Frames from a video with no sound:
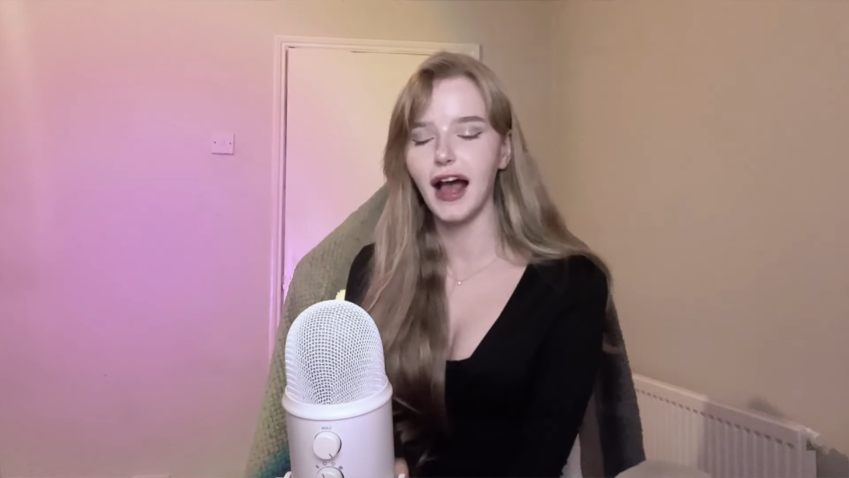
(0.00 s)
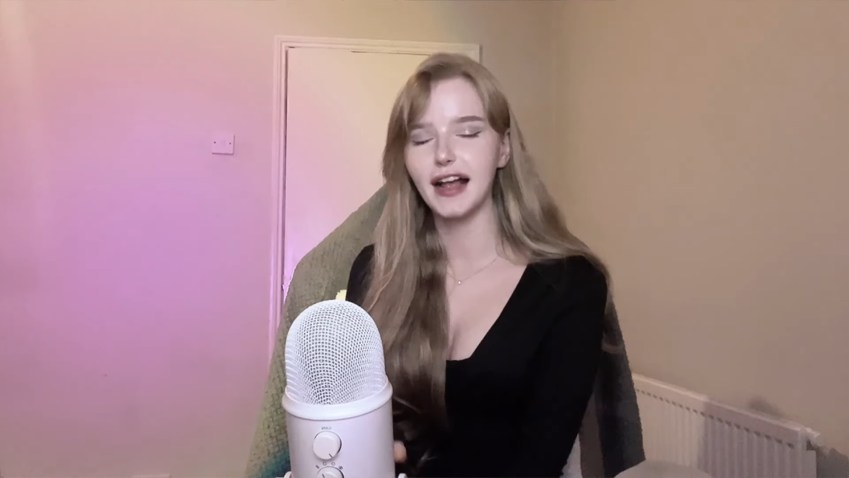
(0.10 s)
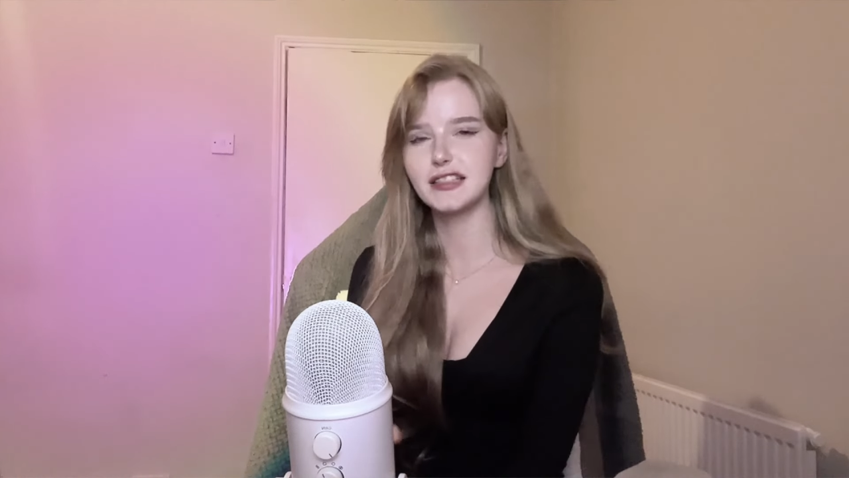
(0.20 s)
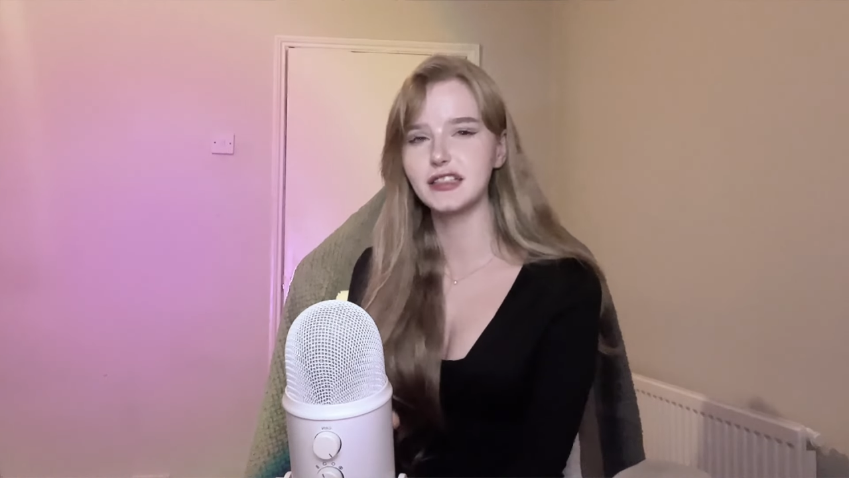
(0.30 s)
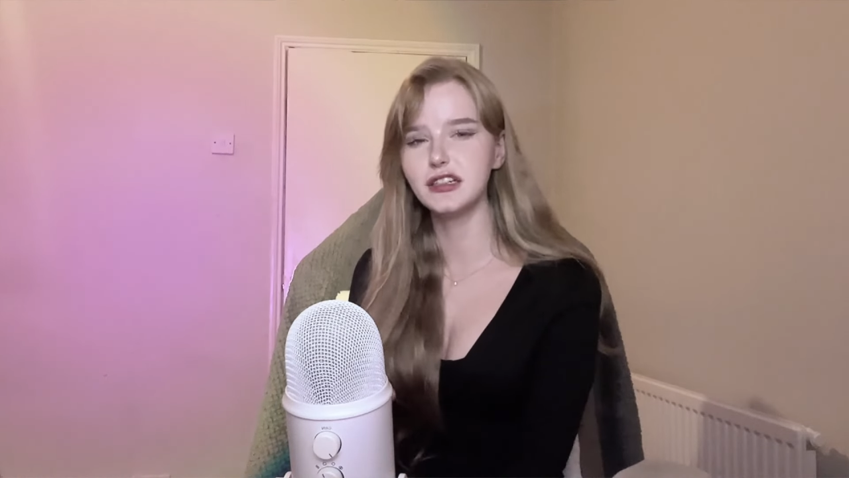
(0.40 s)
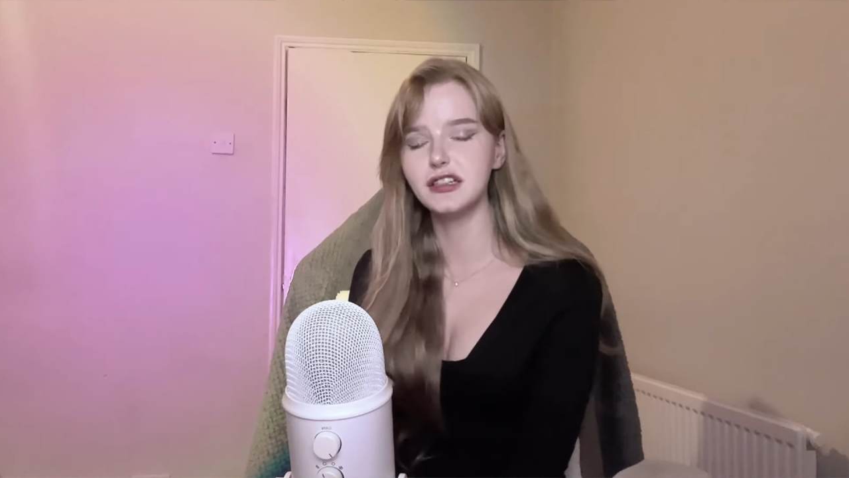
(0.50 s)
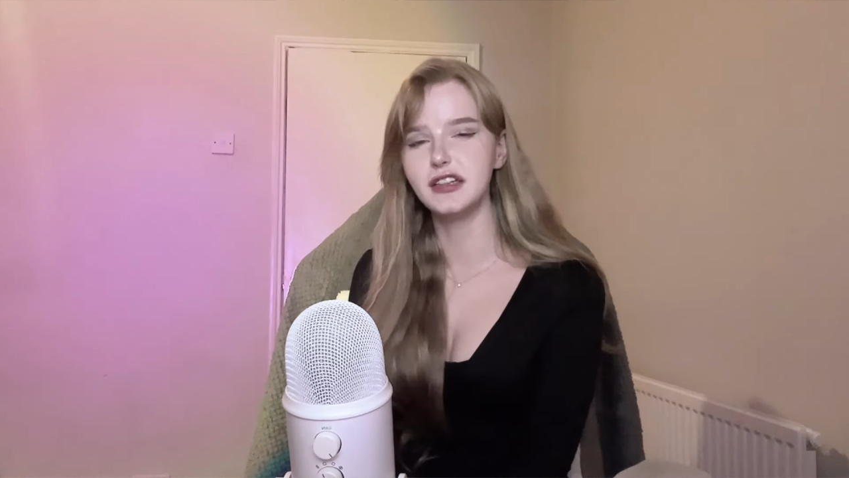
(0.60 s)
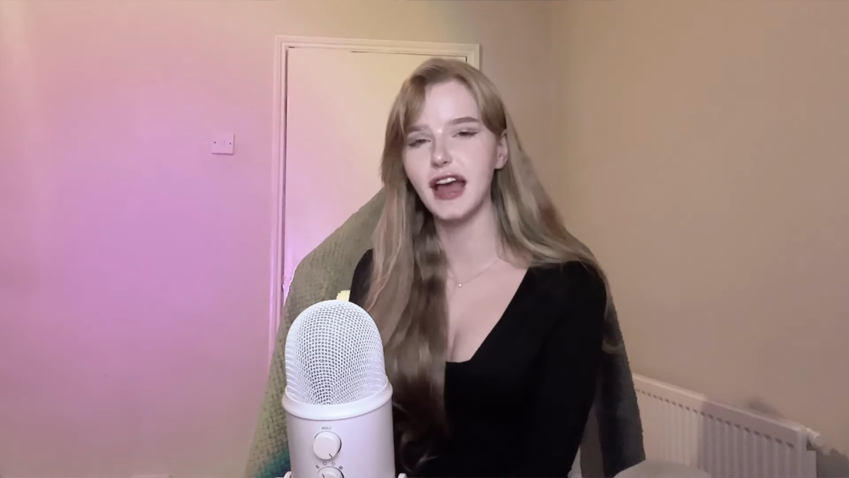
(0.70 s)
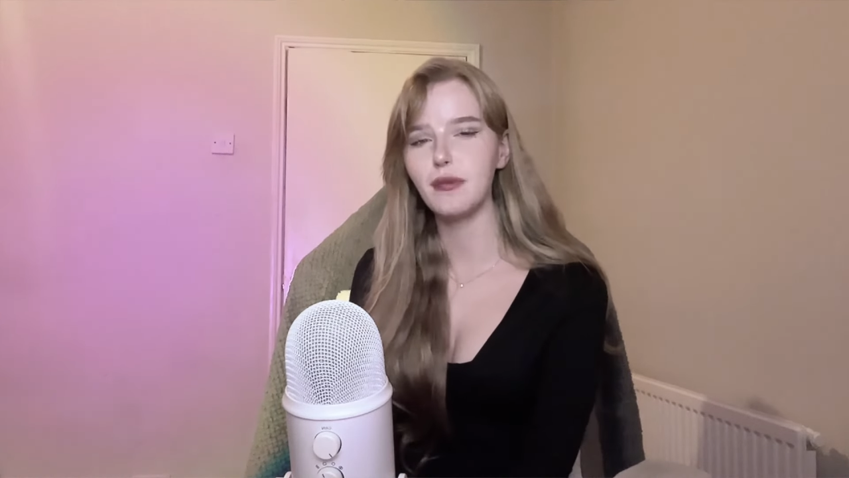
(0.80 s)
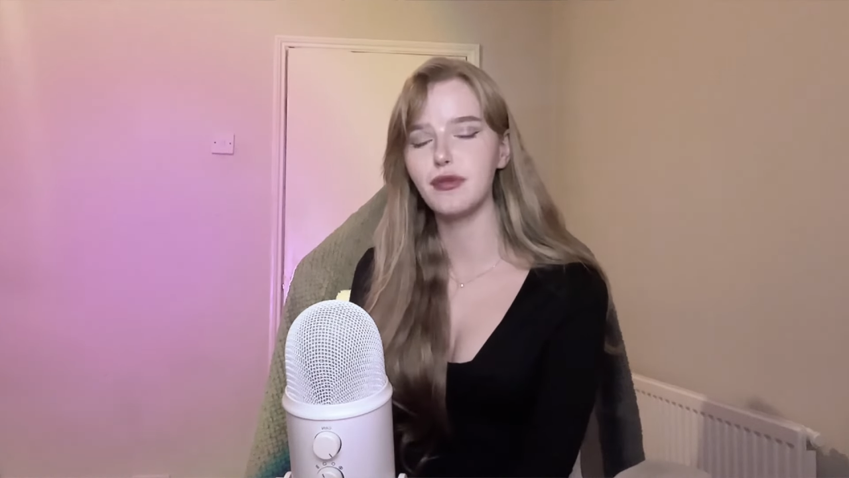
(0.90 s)
has the
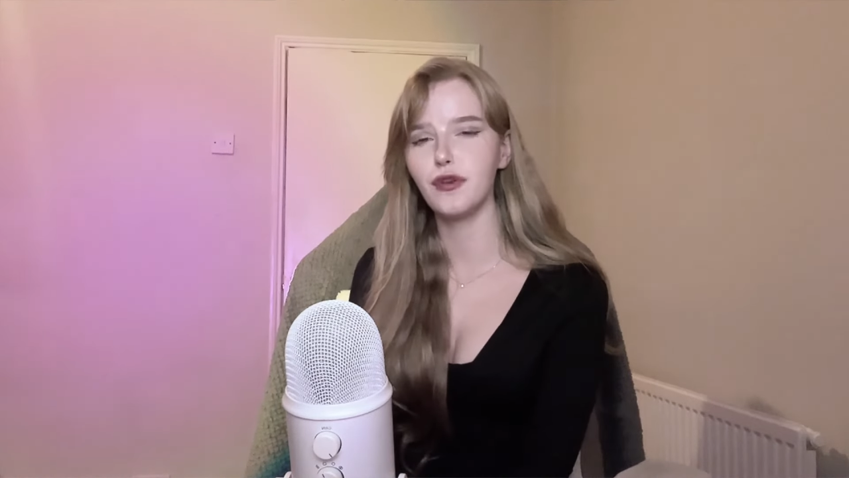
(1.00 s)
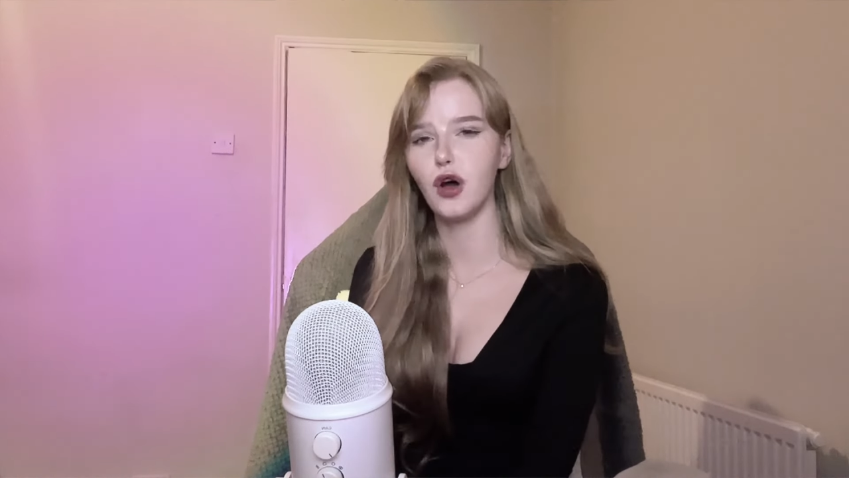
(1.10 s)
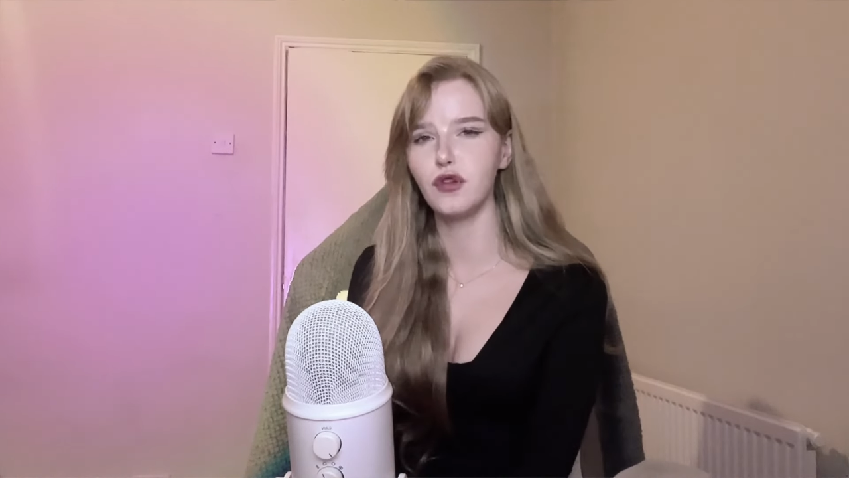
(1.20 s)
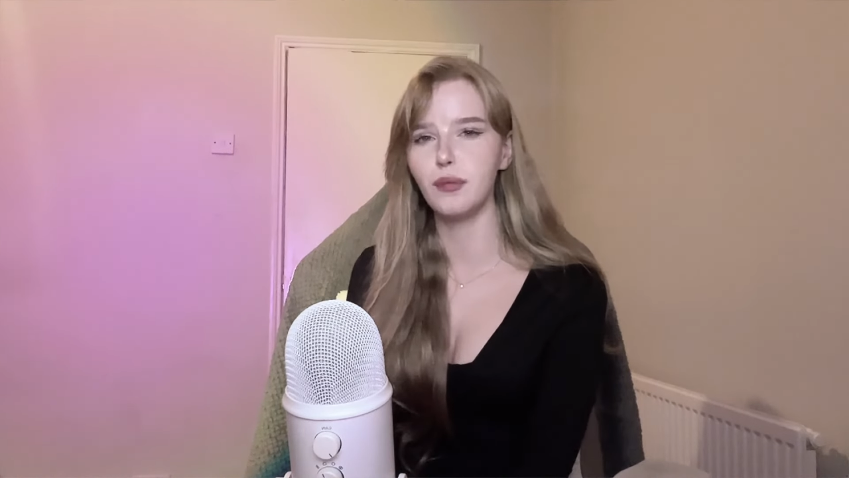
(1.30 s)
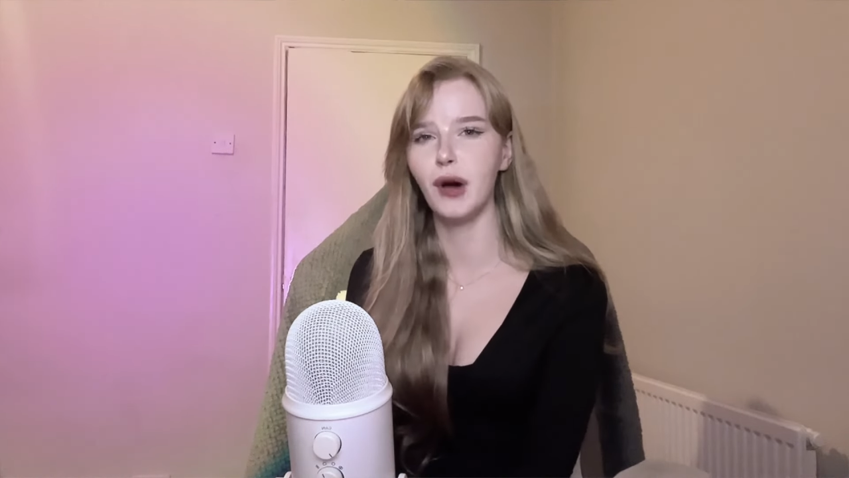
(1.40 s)
depth of a